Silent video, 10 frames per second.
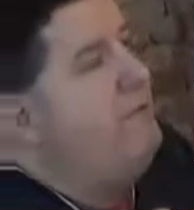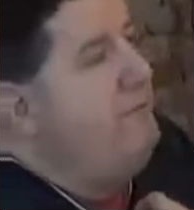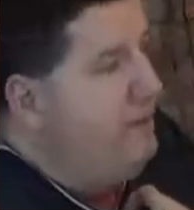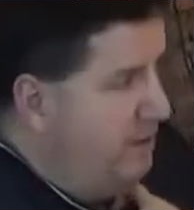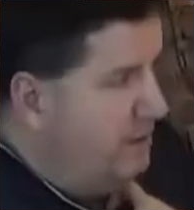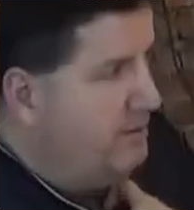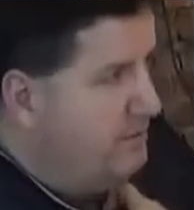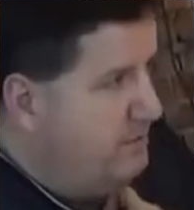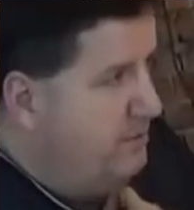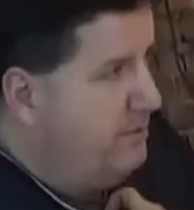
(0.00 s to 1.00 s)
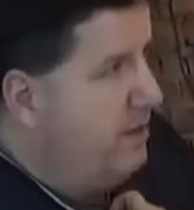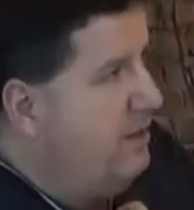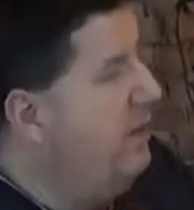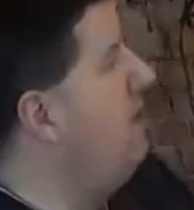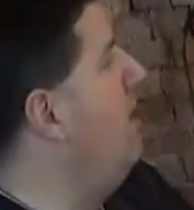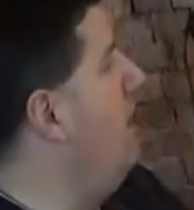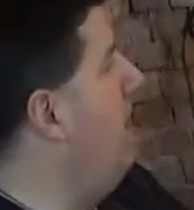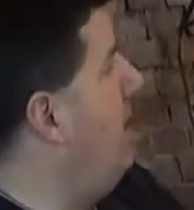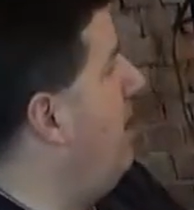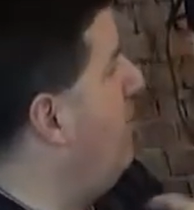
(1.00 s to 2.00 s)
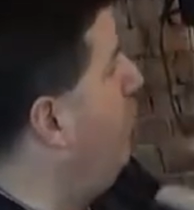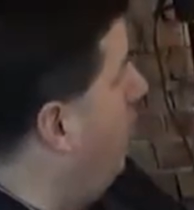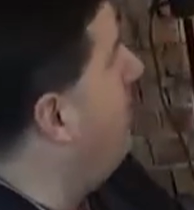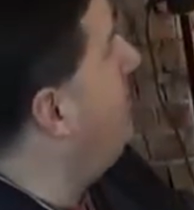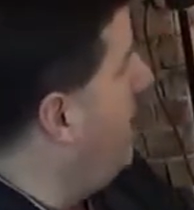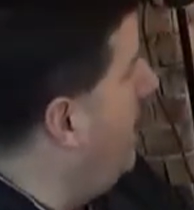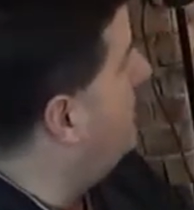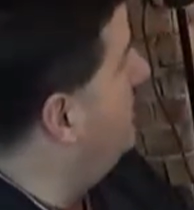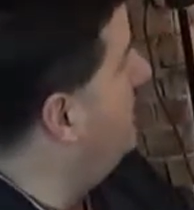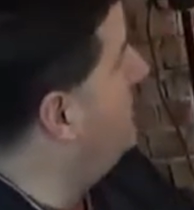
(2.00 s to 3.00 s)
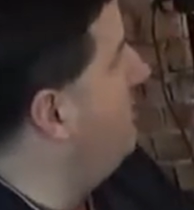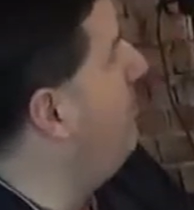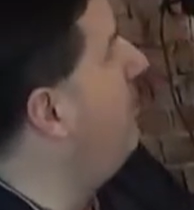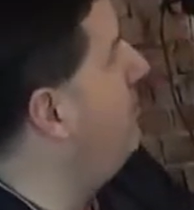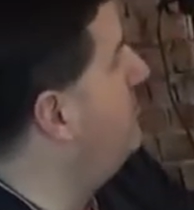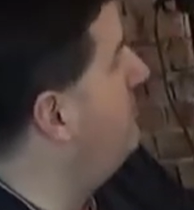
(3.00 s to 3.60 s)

in media, okay? I want the access to the players.